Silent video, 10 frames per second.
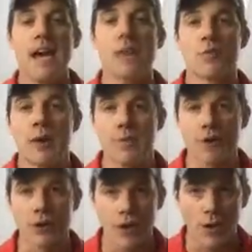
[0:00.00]
And
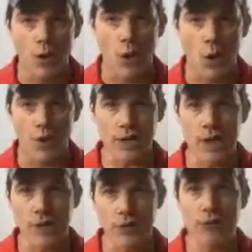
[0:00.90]
remember, work
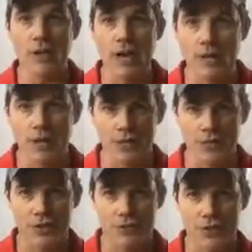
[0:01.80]
on your leverage.